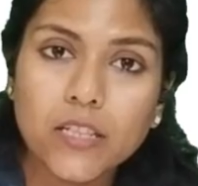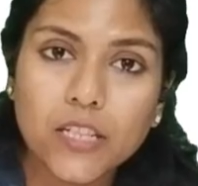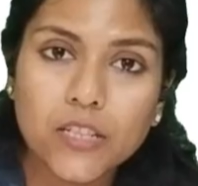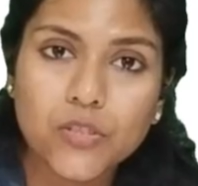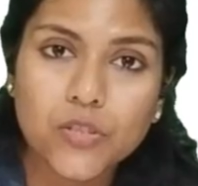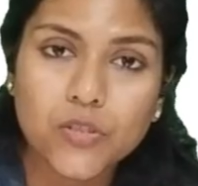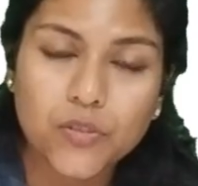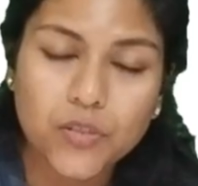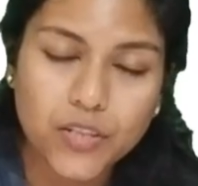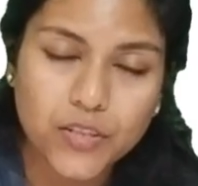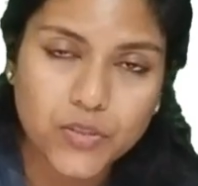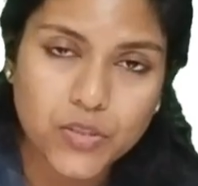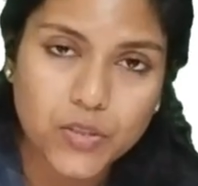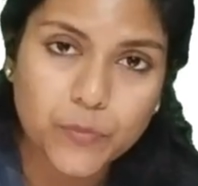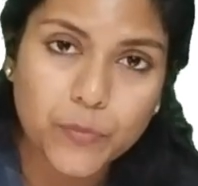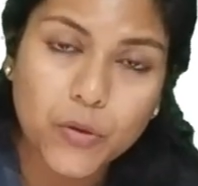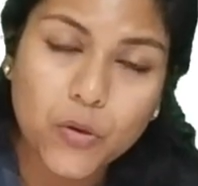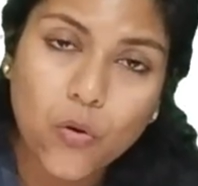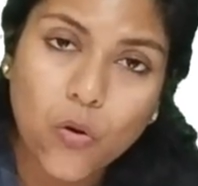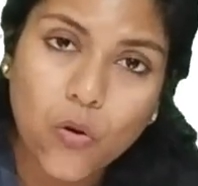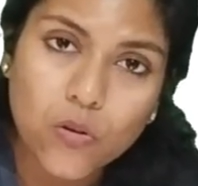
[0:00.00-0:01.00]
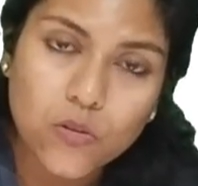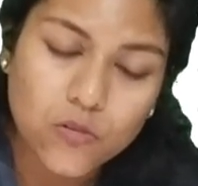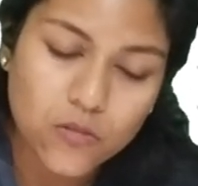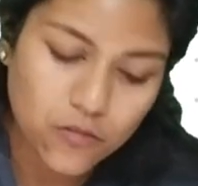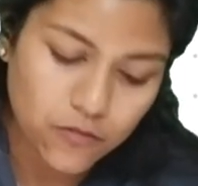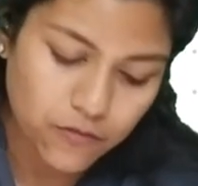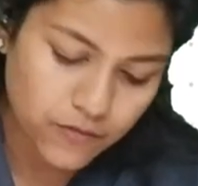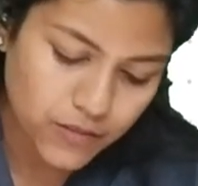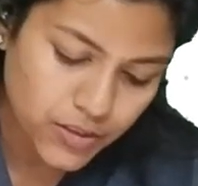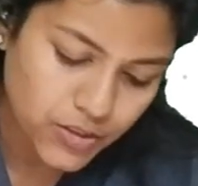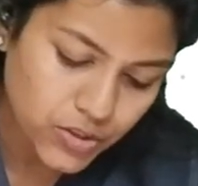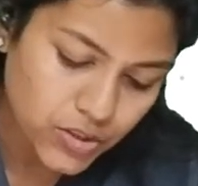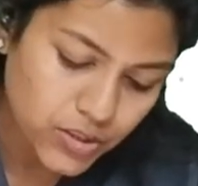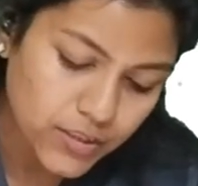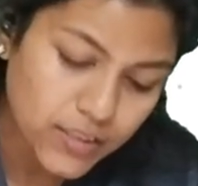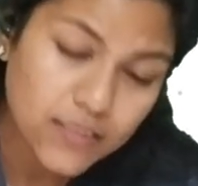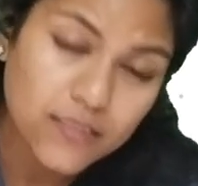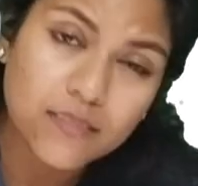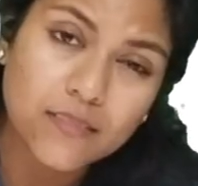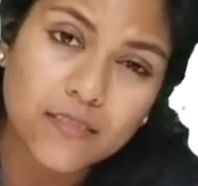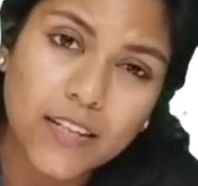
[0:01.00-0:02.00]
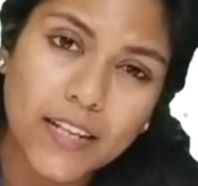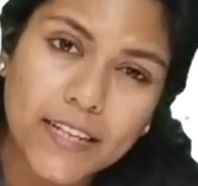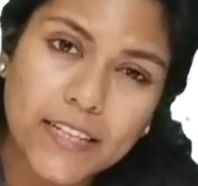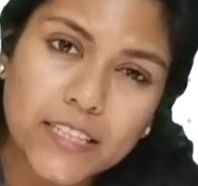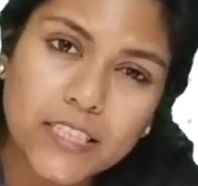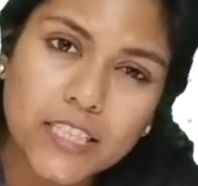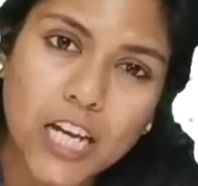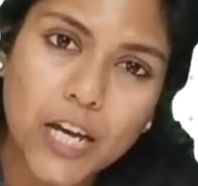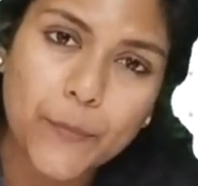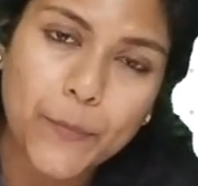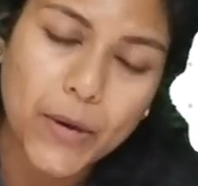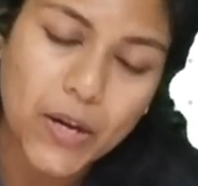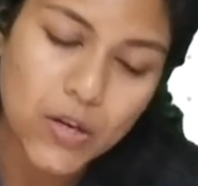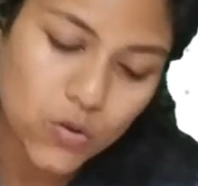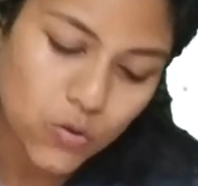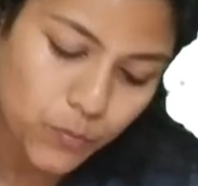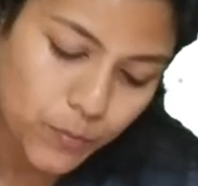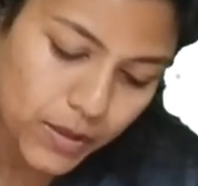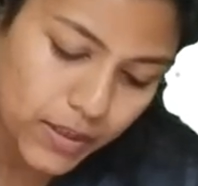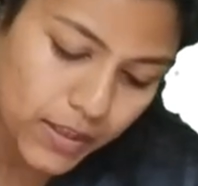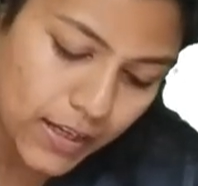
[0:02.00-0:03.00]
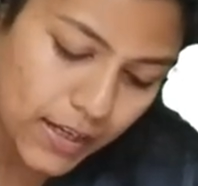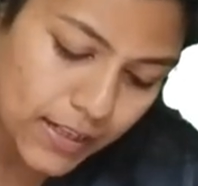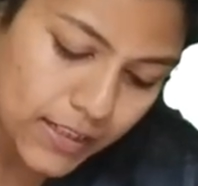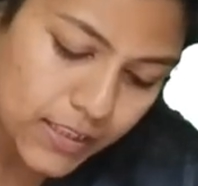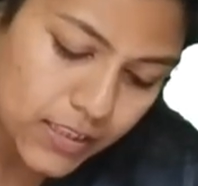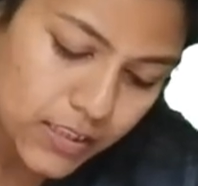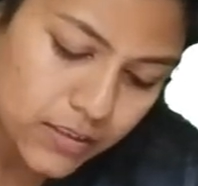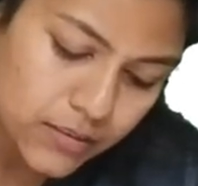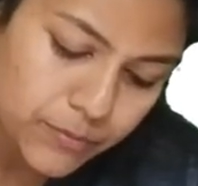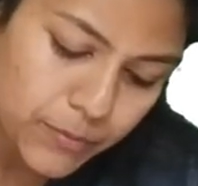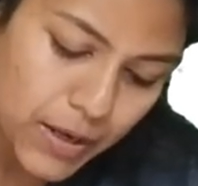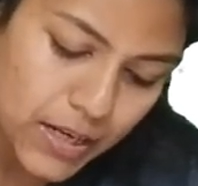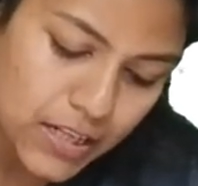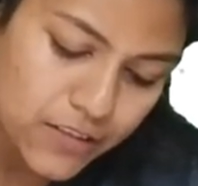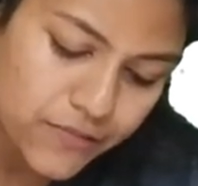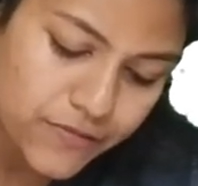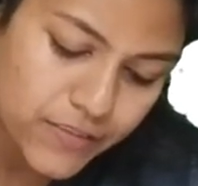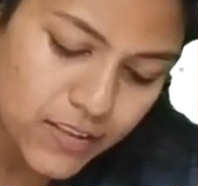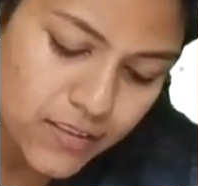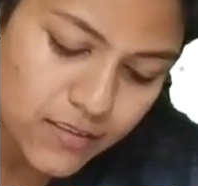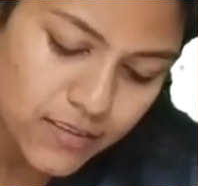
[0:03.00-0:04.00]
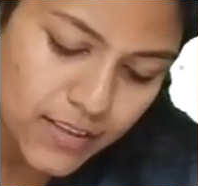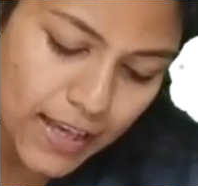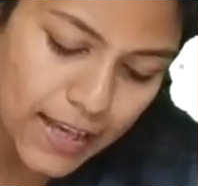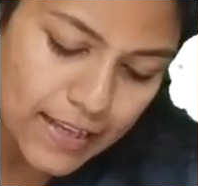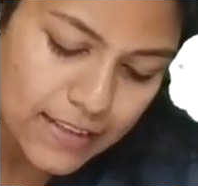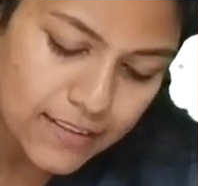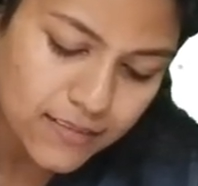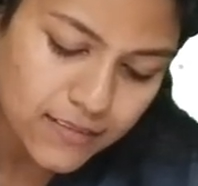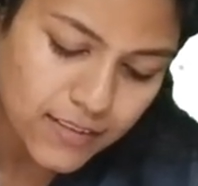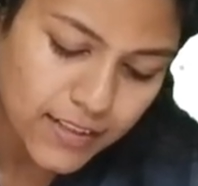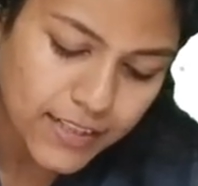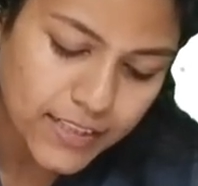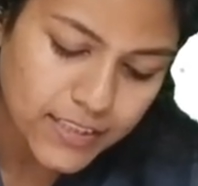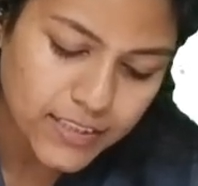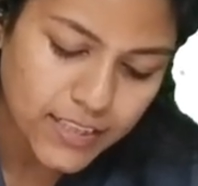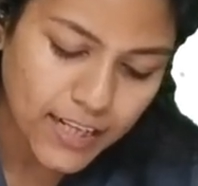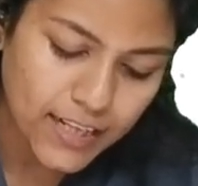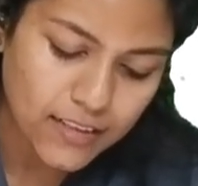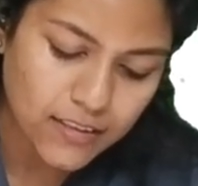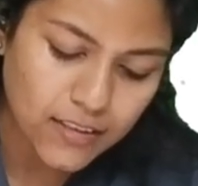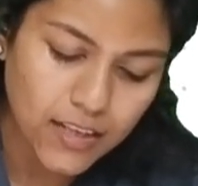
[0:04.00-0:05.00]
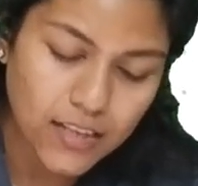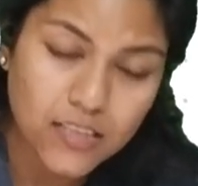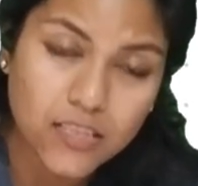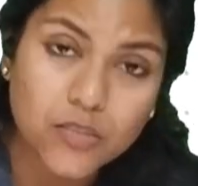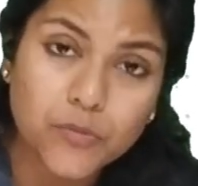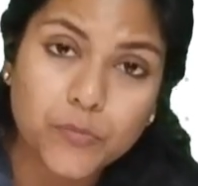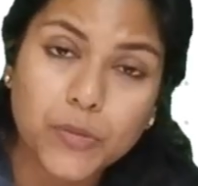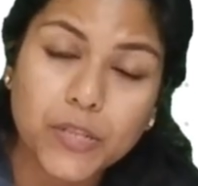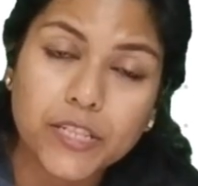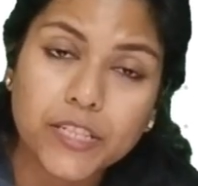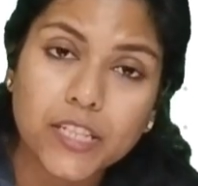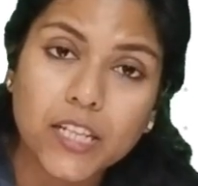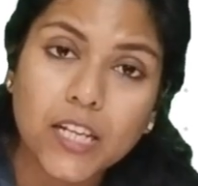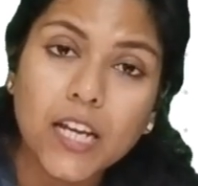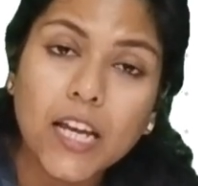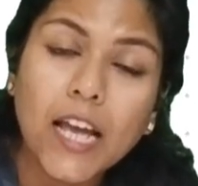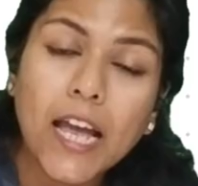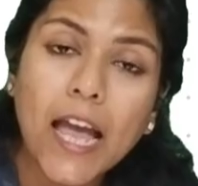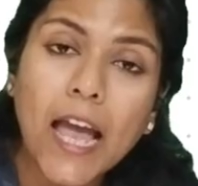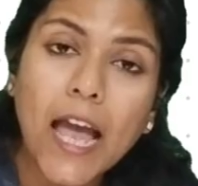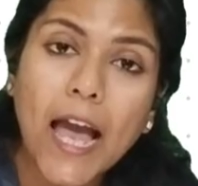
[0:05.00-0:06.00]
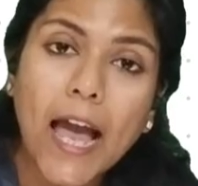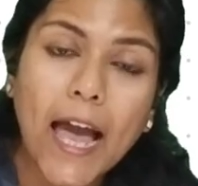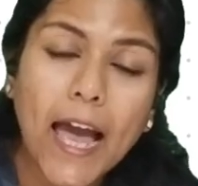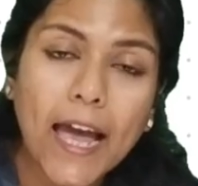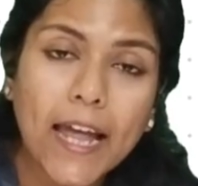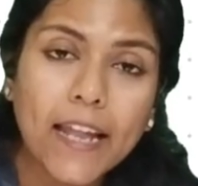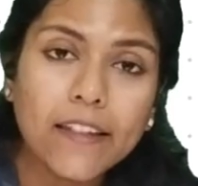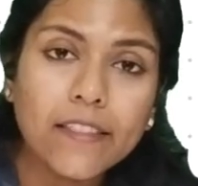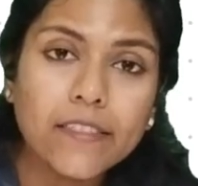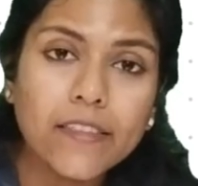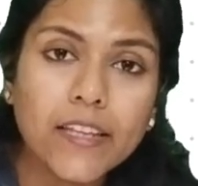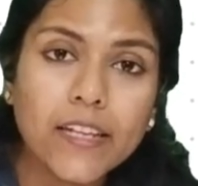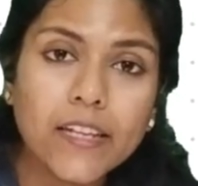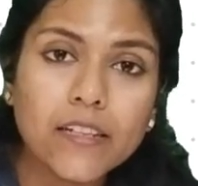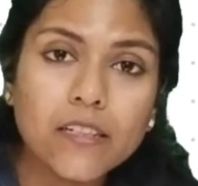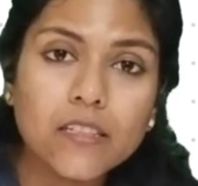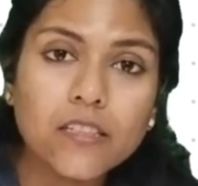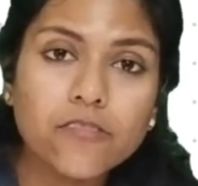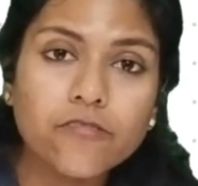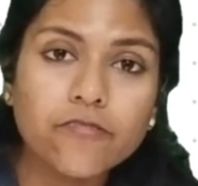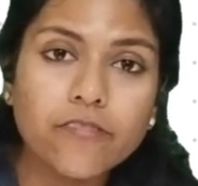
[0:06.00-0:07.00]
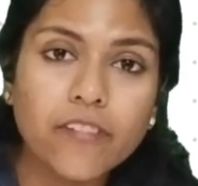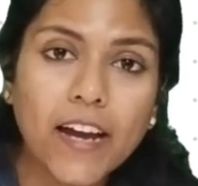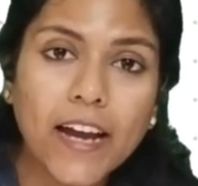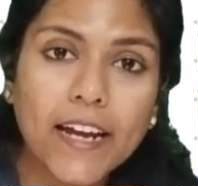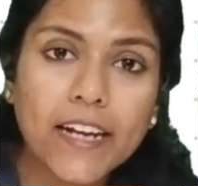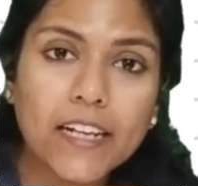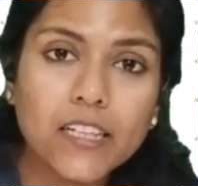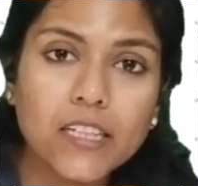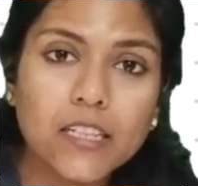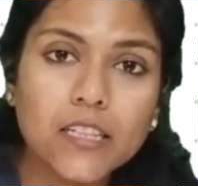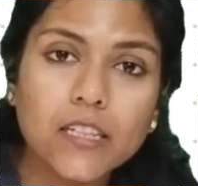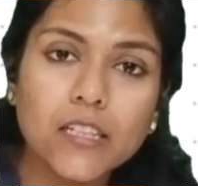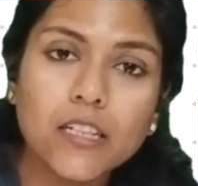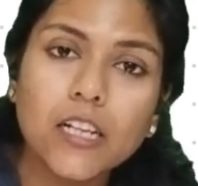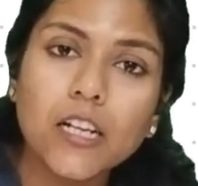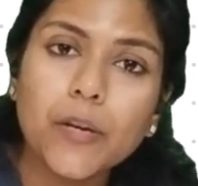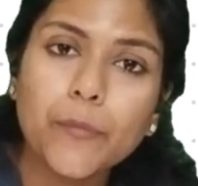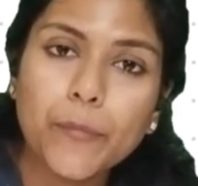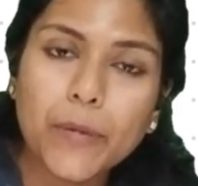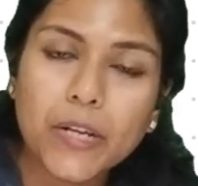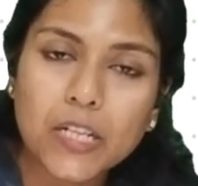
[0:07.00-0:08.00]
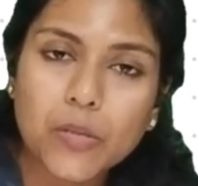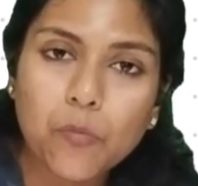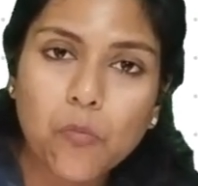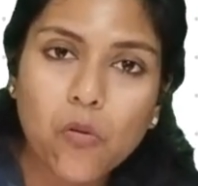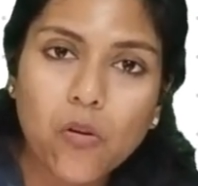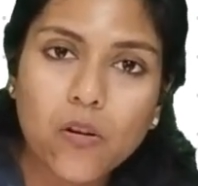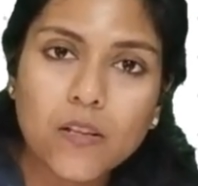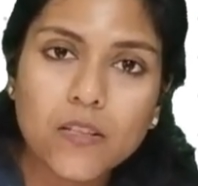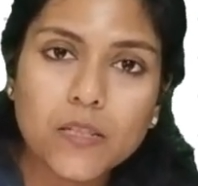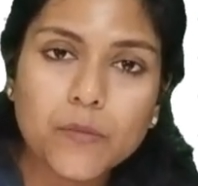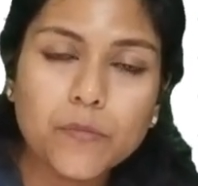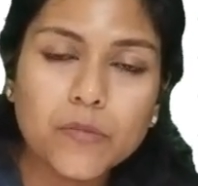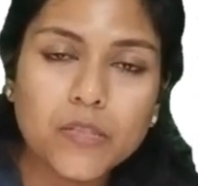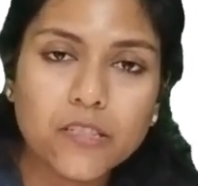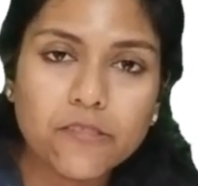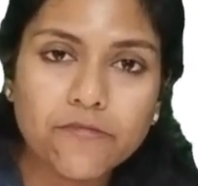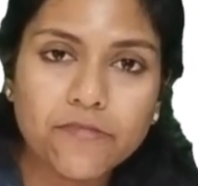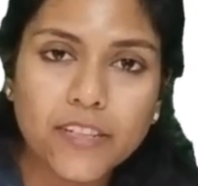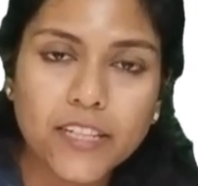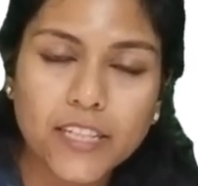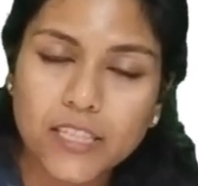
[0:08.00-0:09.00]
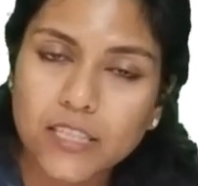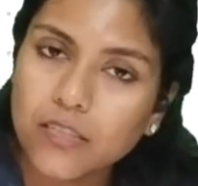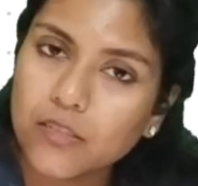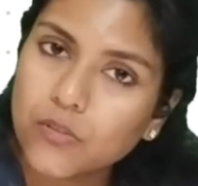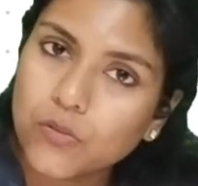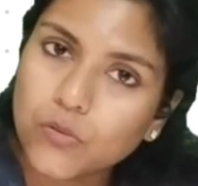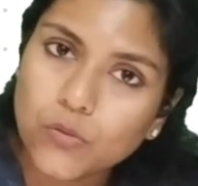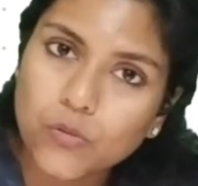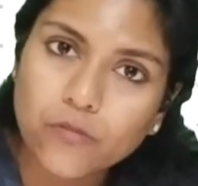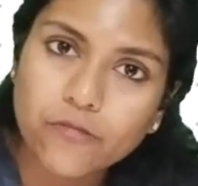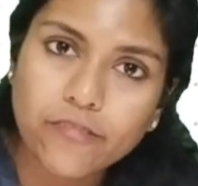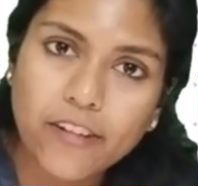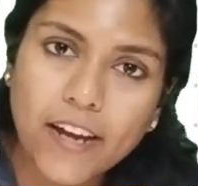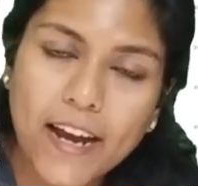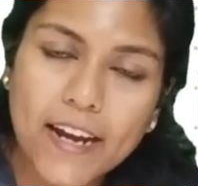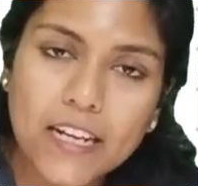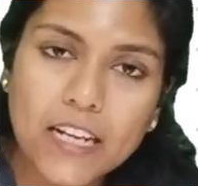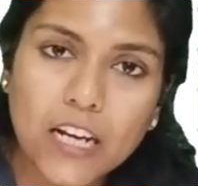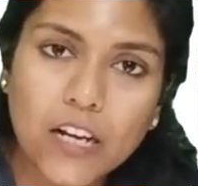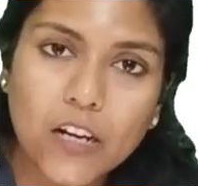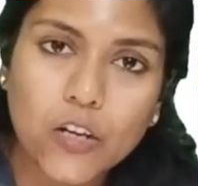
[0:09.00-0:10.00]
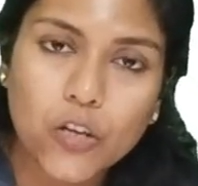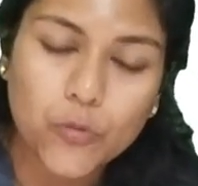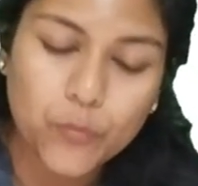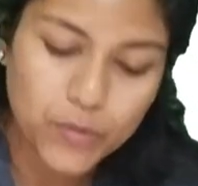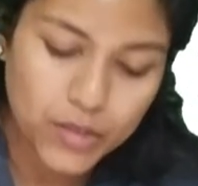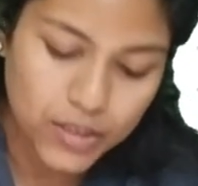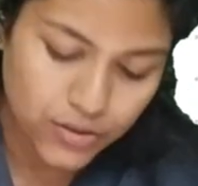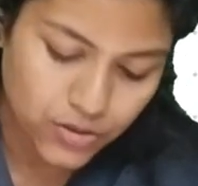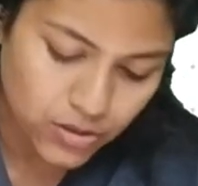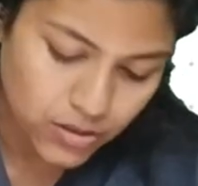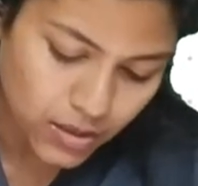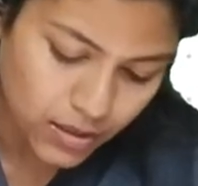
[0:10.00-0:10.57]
degeneration, because of which this slight hepatomegaly it manifests as slight enlargement. And there is fat metabolism defect. So fat accumulation